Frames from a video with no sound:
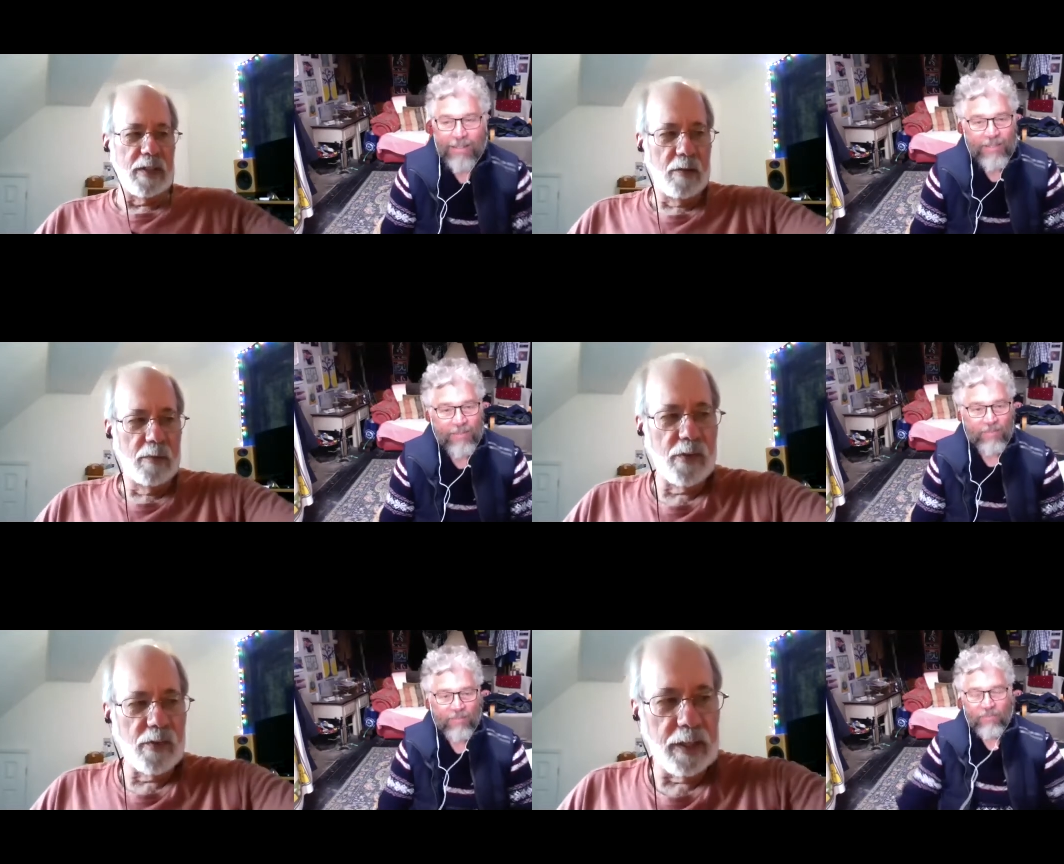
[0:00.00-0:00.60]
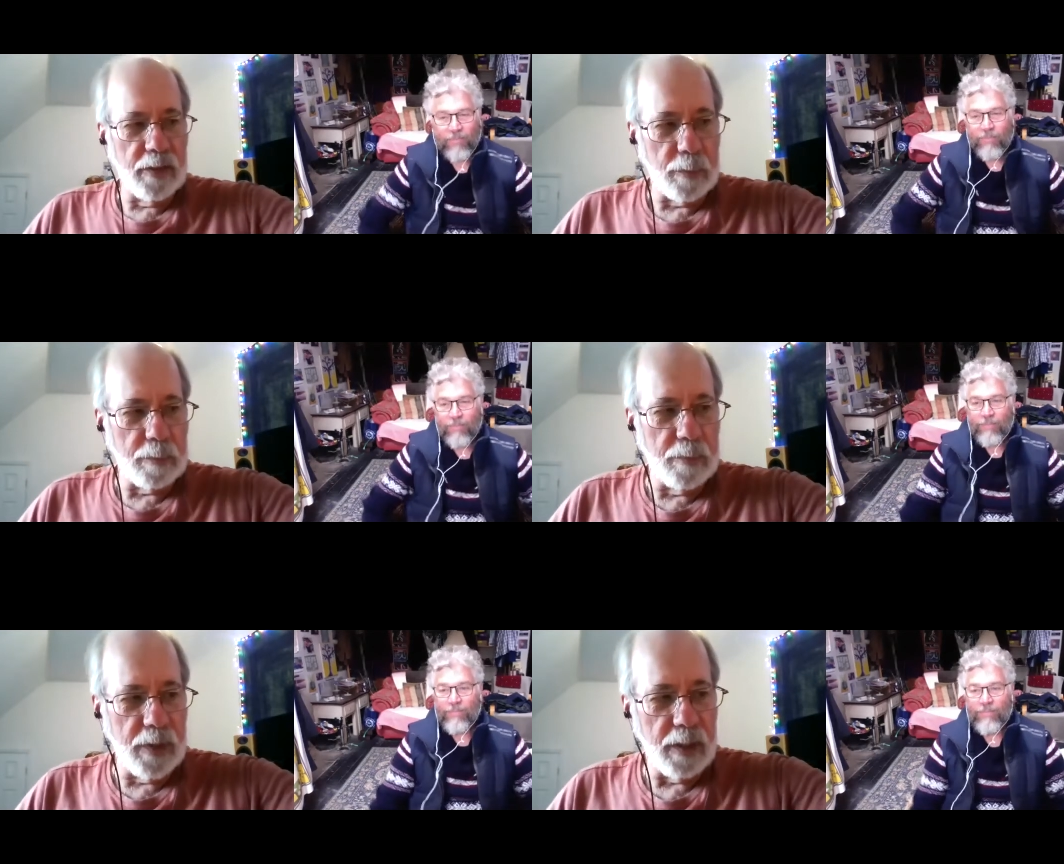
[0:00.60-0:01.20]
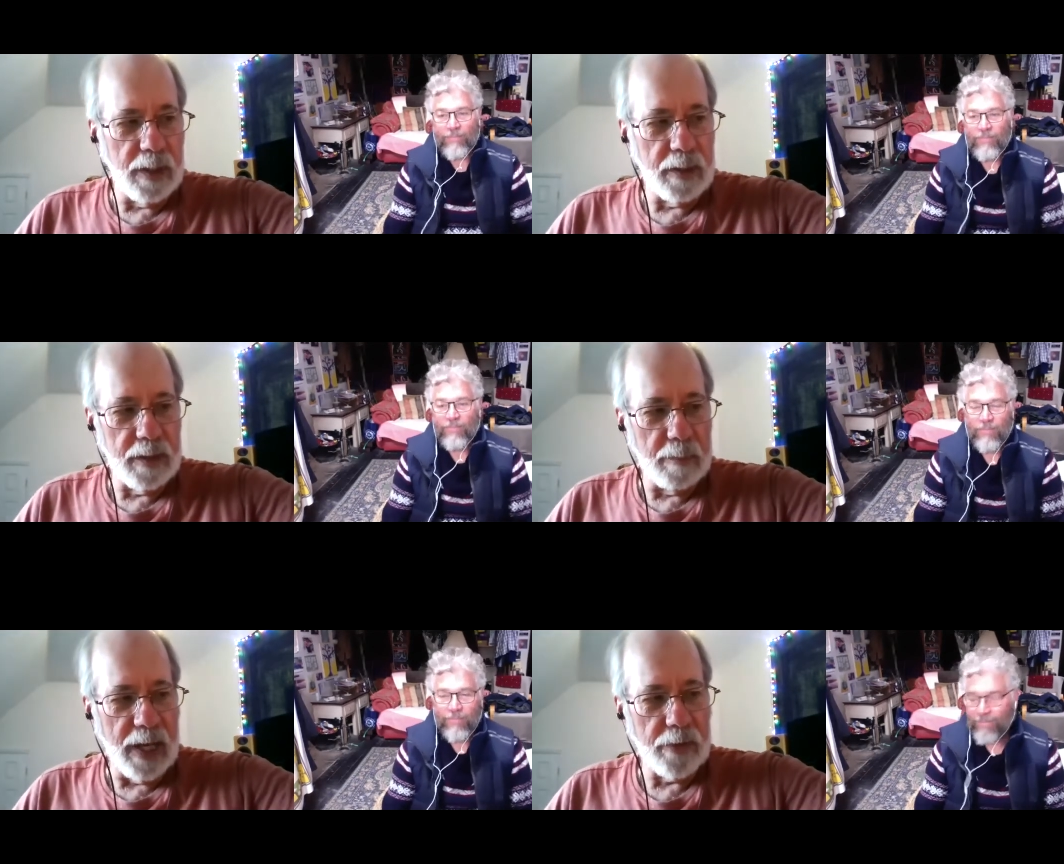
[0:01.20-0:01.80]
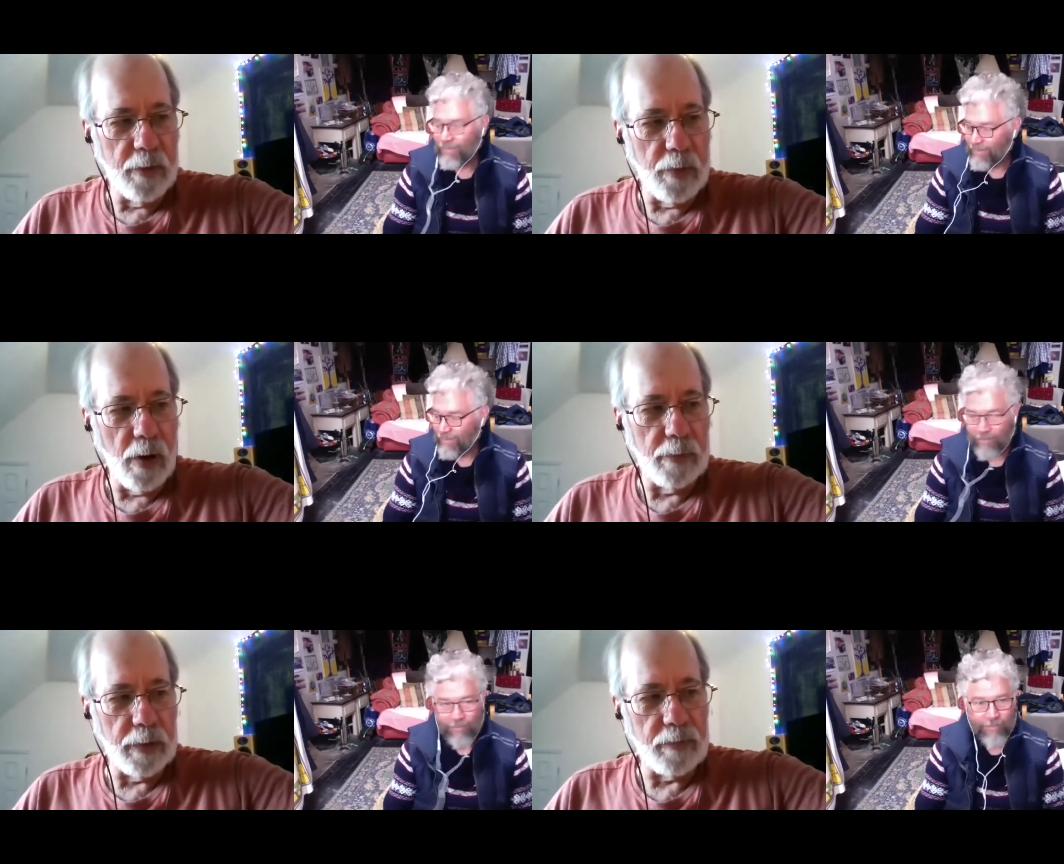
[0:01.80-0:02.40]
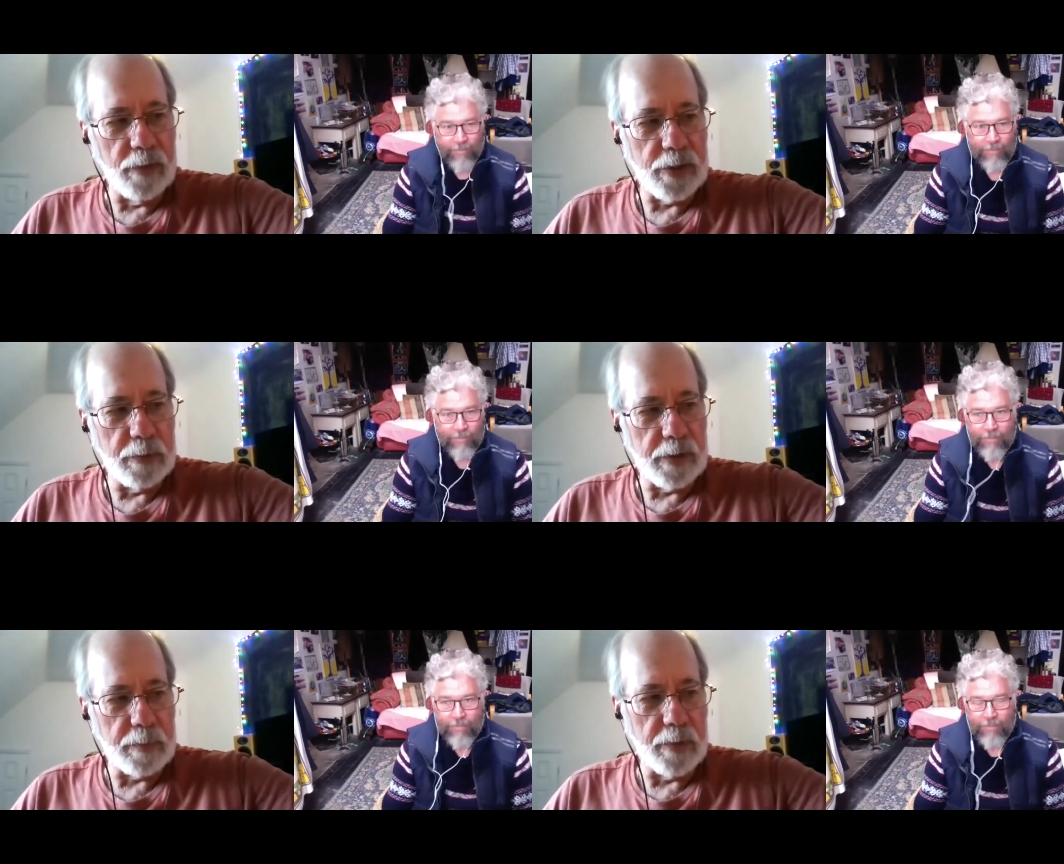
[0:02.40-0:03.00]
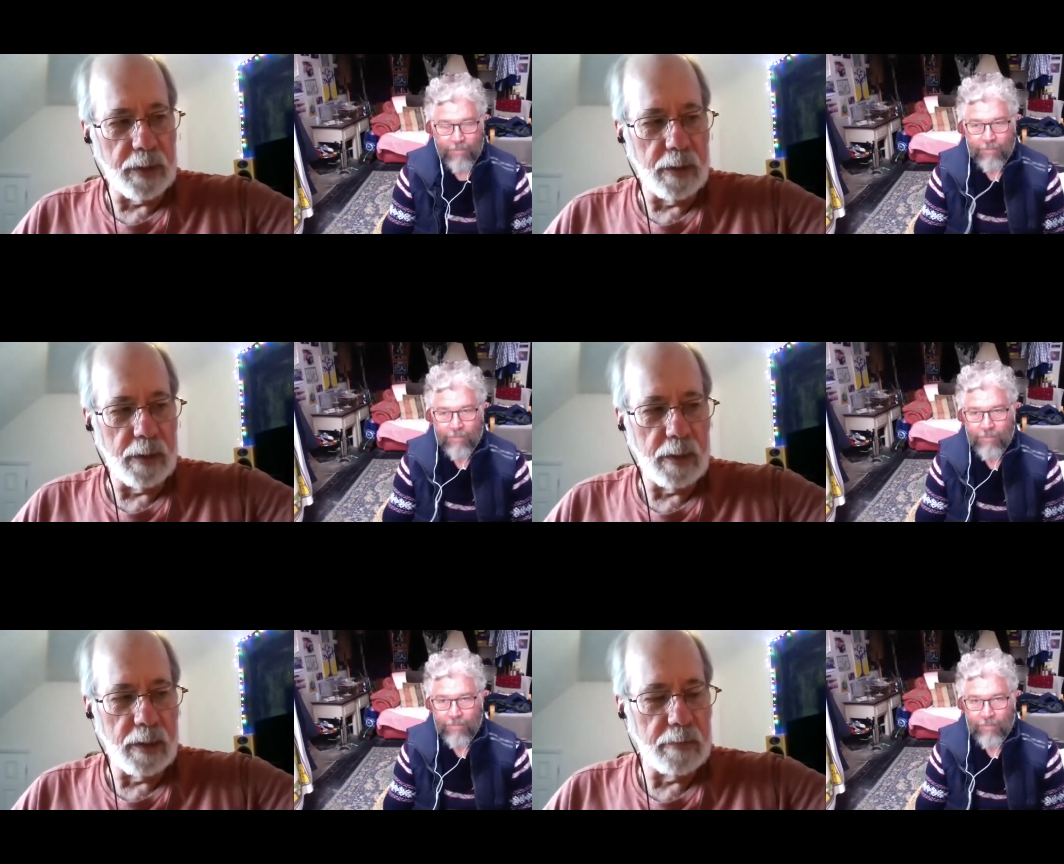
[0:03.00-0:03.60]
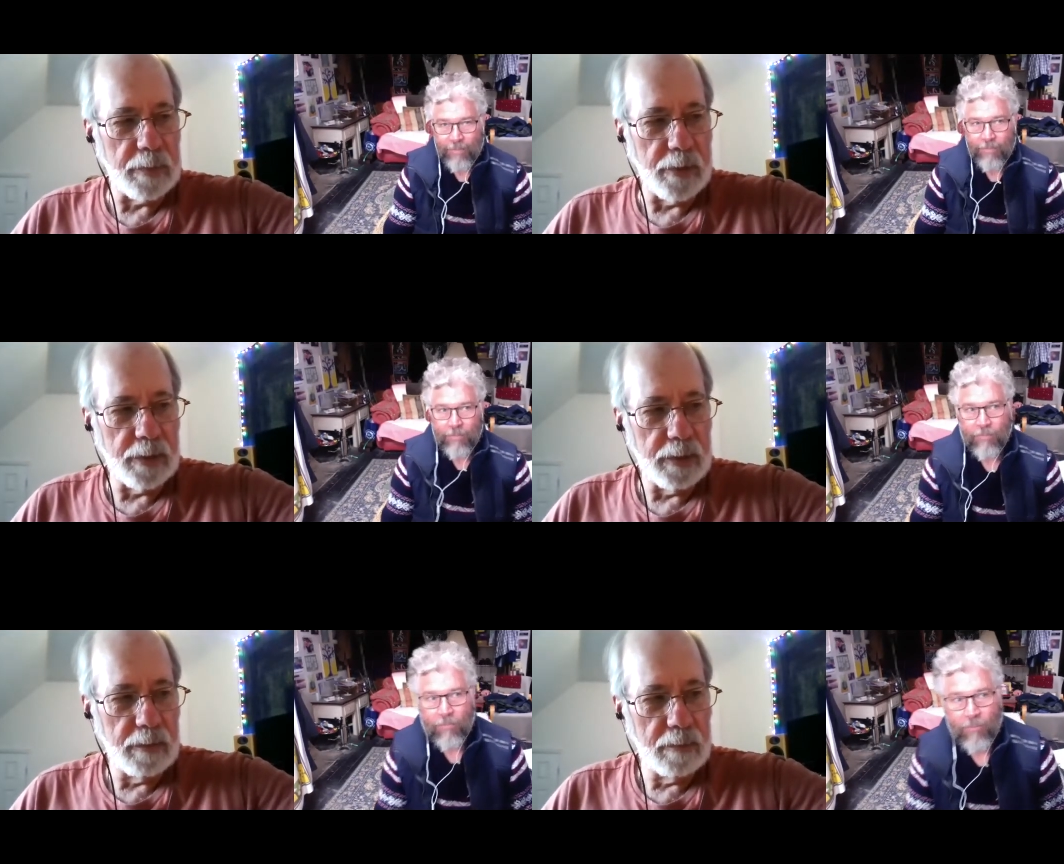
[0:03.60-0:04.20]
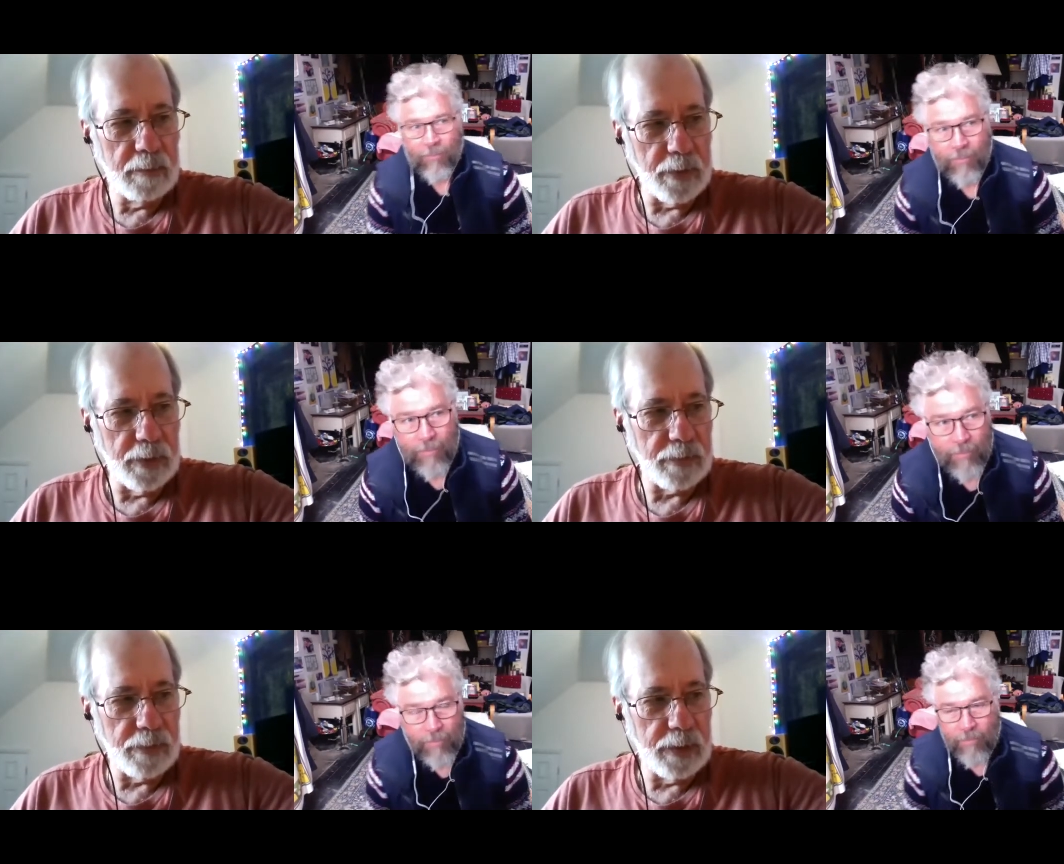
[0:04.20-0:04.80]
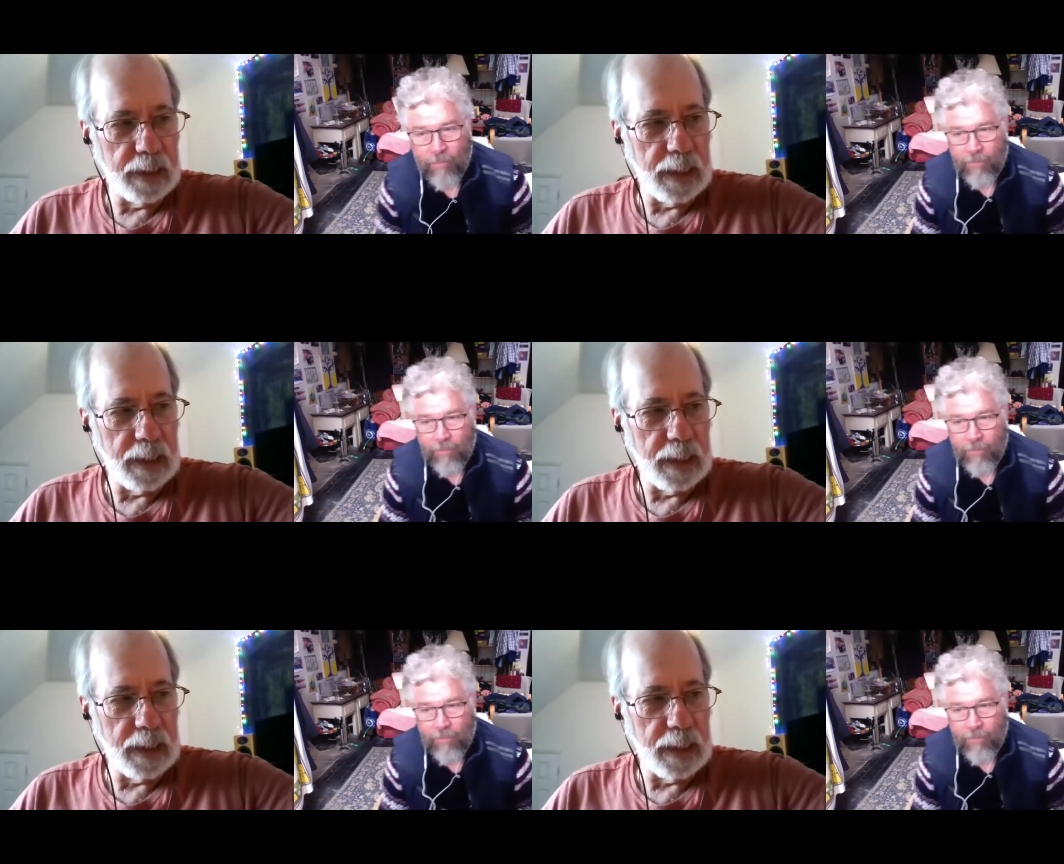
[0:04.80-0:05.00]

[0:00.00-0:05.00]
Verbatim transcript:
Speaker 1: I would say the, the the Matthew Broderick version was pretty good. Uh, it was pretty pretty thrilling